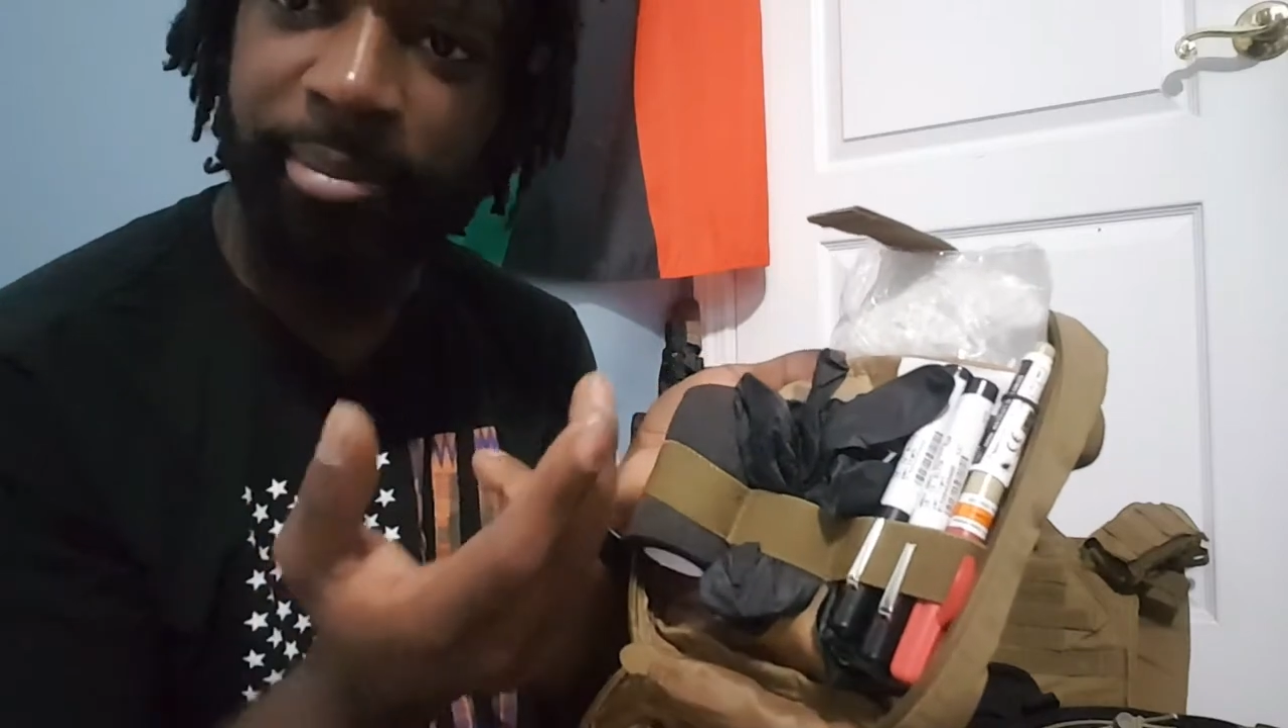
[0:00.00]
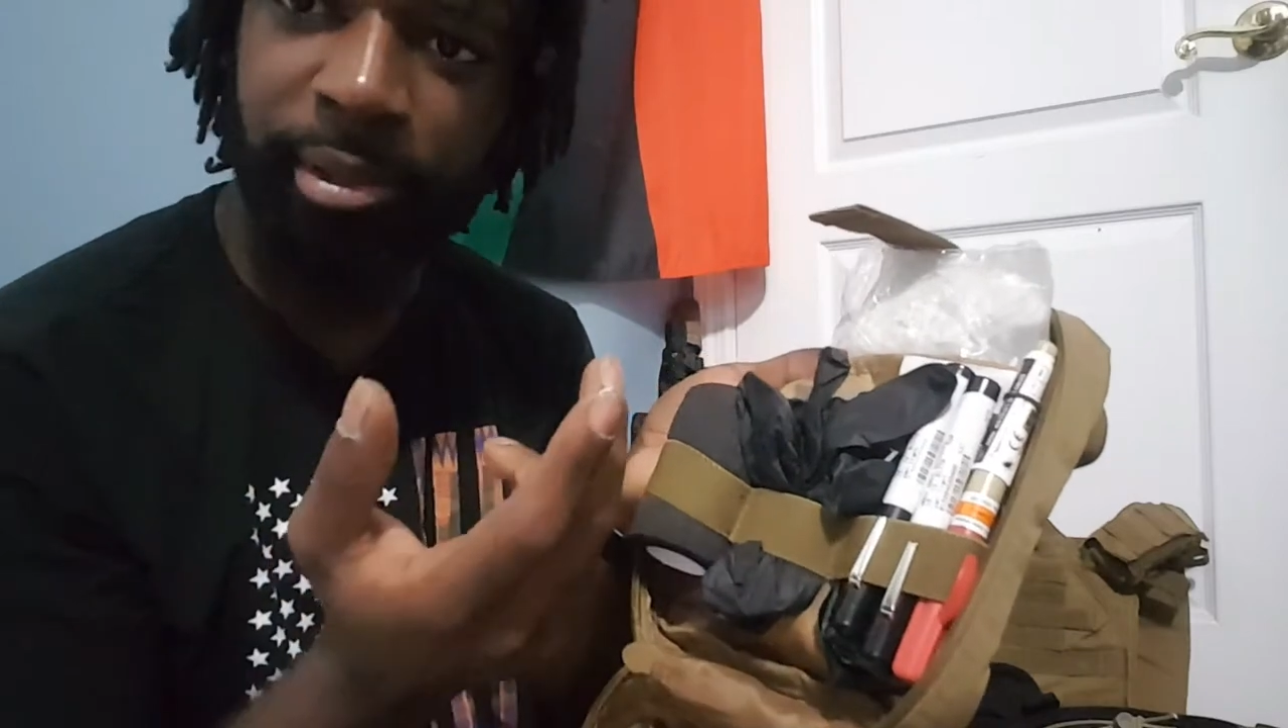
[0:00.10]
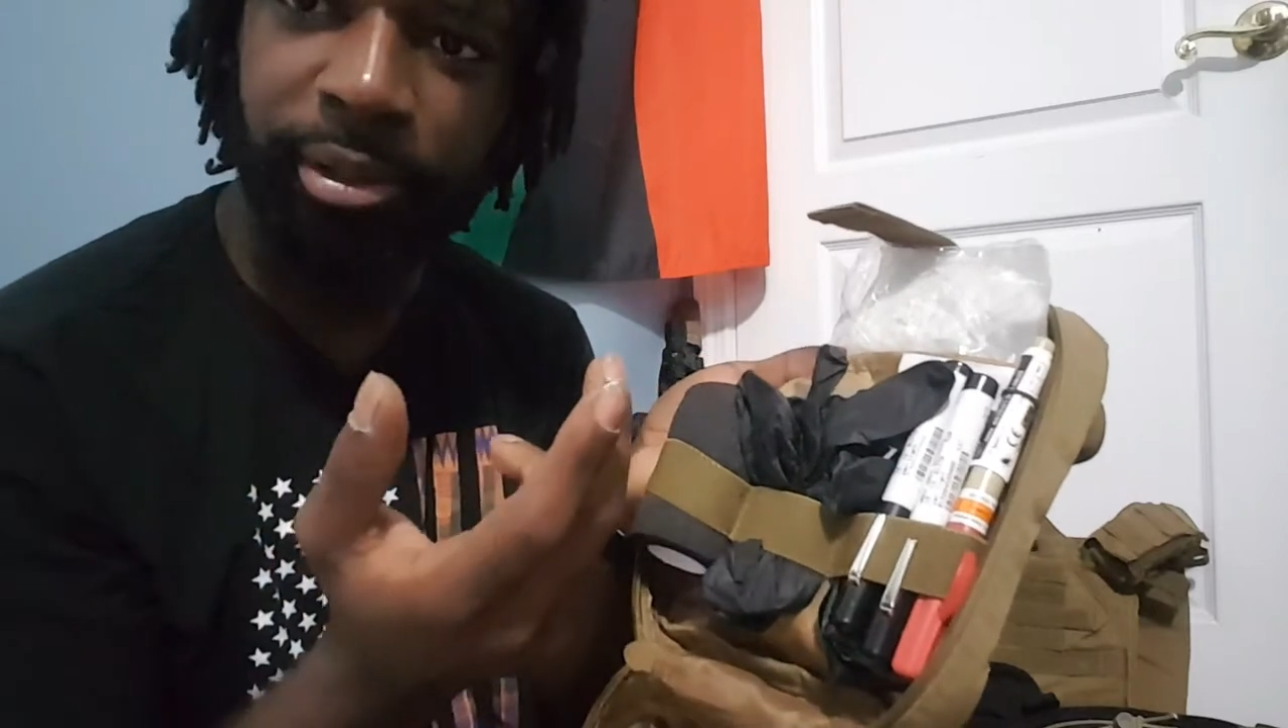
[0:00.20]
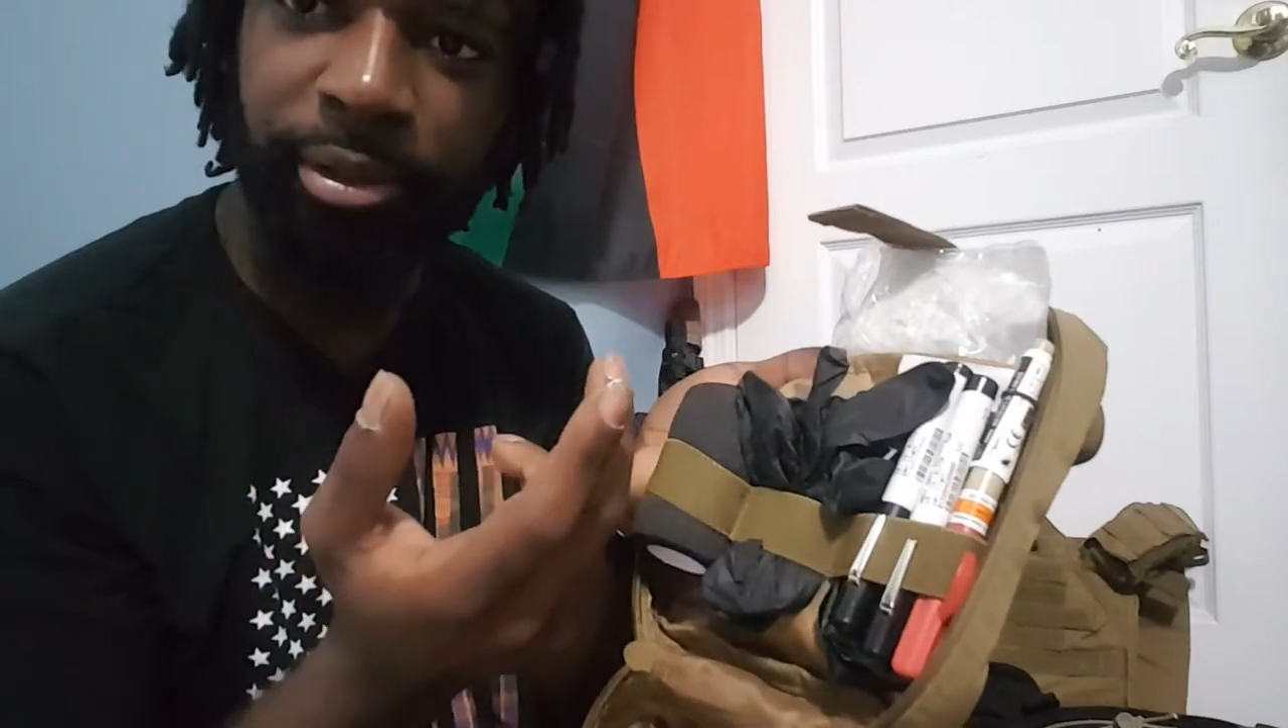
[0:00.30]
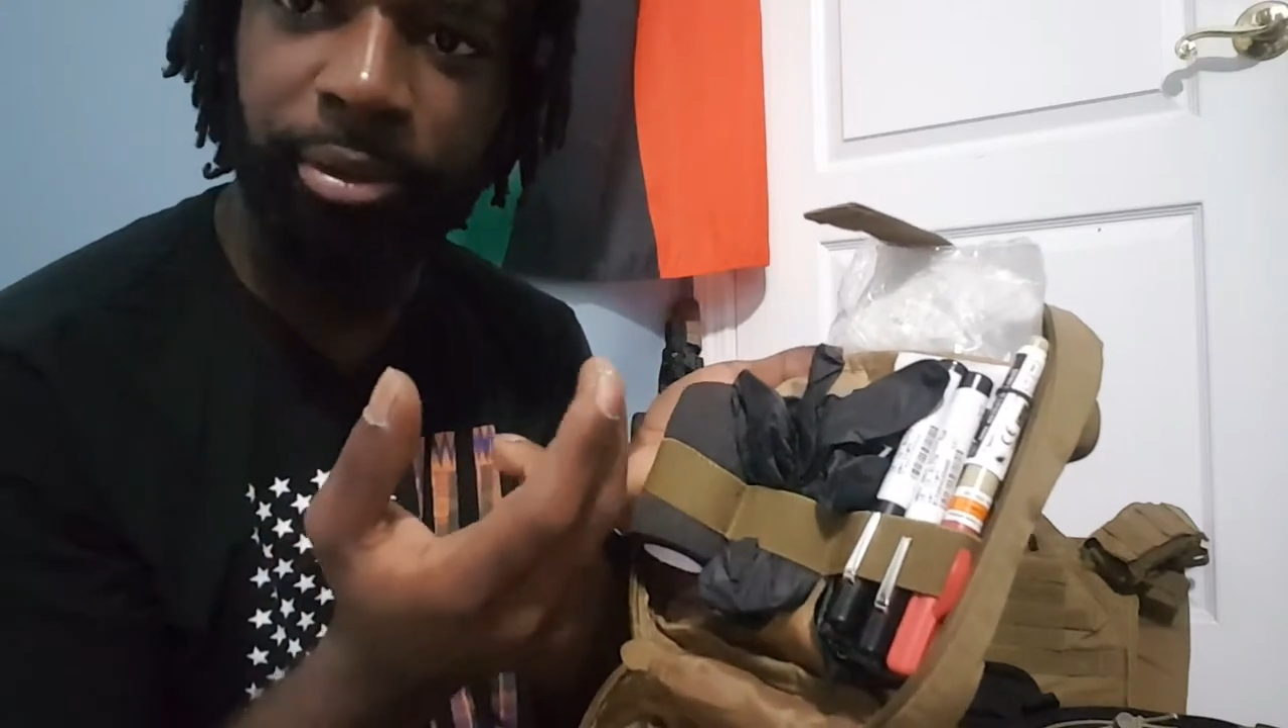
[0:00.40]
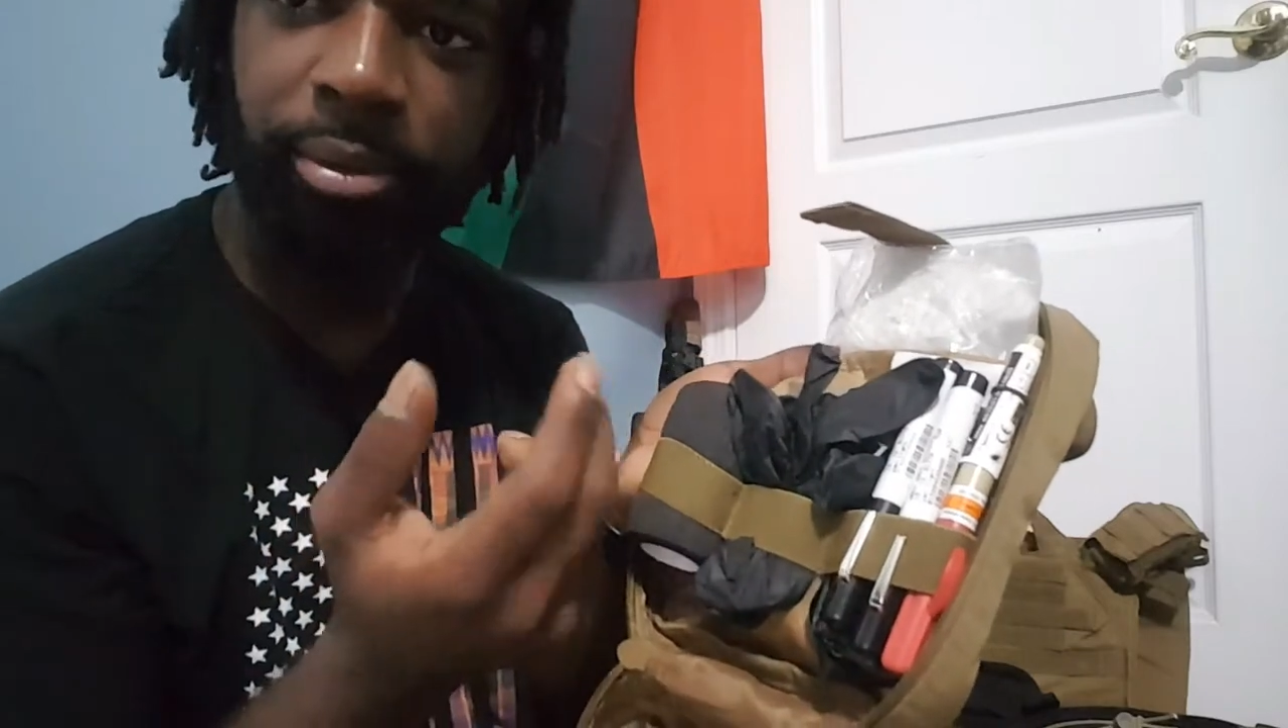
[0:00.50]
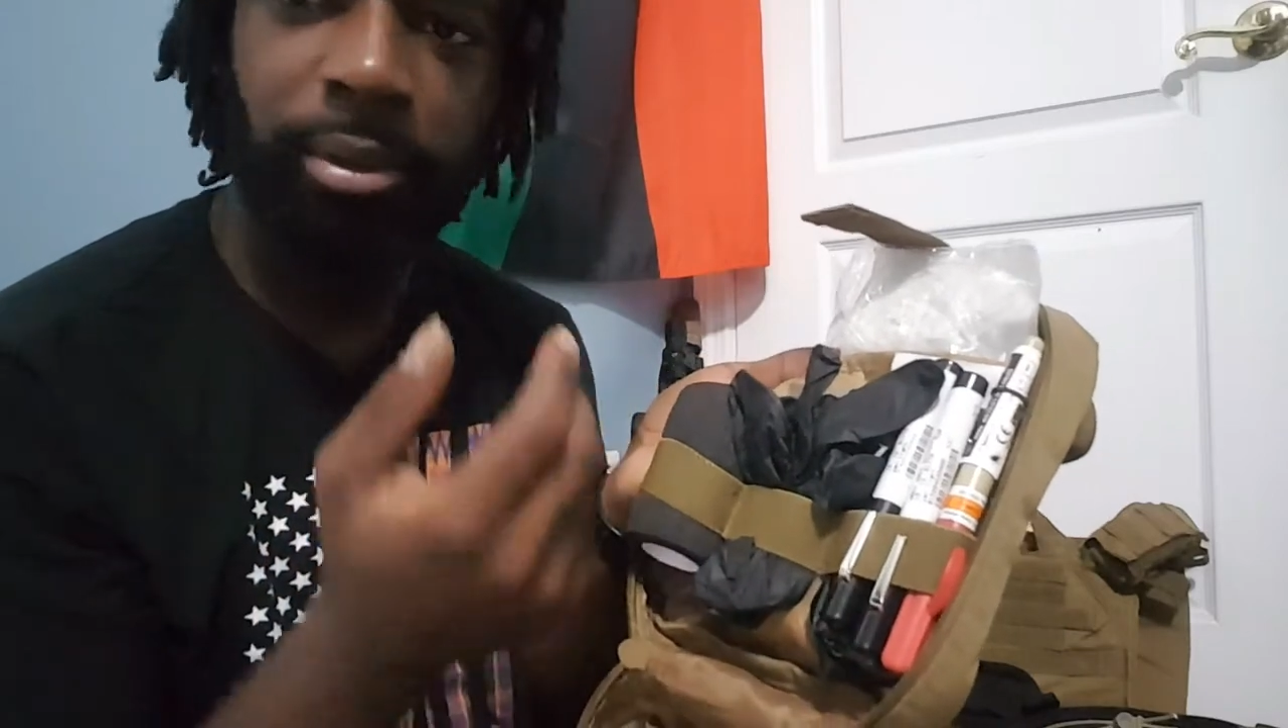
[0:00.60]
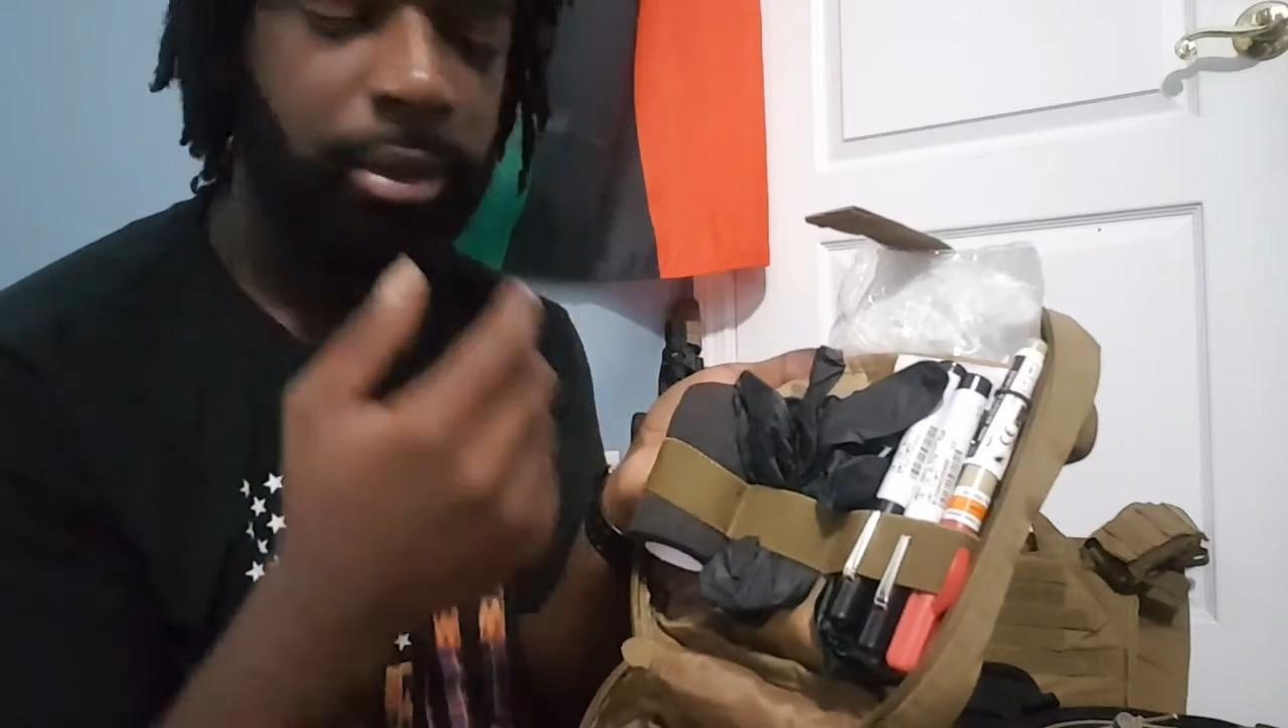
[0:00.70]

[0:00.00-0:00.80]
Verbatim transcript: blue,